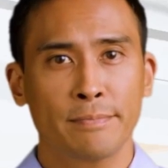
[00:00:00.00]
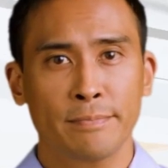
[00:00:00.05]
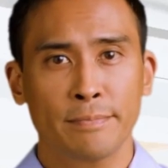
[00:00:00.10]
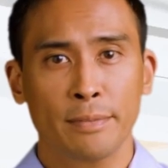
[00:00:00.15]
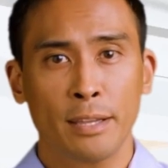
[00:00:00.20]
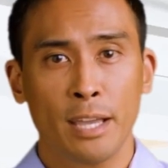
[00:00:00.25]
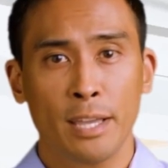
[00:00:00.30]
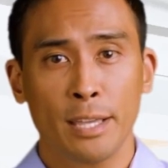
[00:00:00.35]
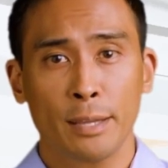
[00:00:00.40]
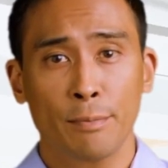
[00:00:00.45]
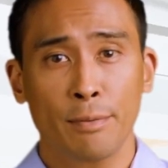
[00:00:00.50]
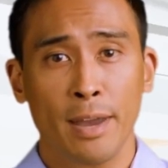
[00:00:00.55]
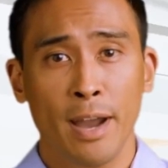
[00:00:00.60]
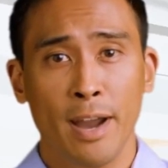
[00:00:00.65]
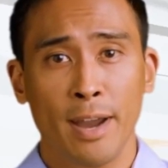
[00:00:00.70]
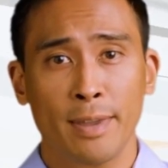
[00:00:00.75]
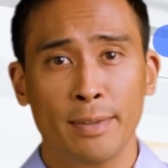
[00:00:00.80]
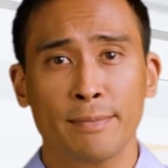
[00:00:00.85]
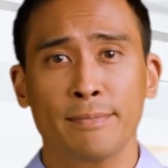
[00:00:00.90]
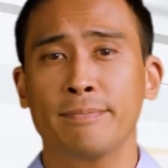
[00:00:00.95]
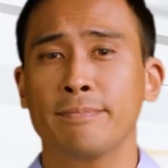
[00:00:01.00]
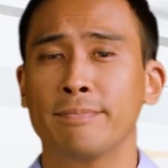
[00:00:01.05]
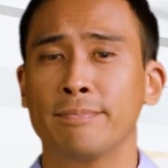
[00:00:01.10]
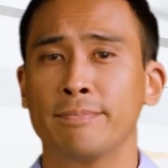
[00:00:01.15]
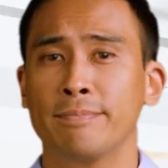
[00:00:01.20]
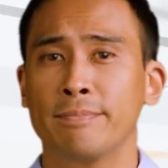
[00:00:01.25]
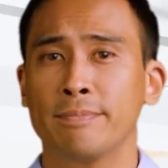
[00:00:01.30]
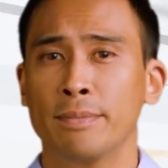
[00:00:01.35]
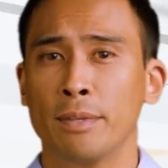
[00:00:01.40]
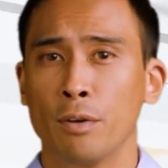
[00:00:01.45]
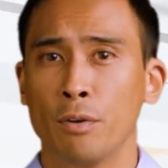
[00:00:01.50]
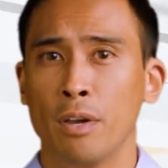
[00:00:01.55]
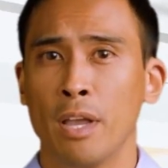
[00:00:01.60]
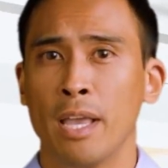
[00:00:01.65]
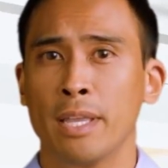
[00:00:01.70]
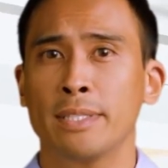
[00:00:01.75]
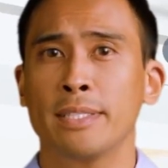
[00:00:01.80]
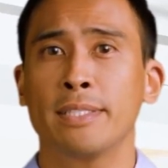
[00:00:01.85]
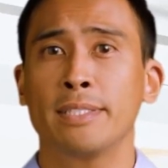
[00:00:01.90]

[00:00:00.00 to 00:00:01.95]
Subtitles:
There you go, your guide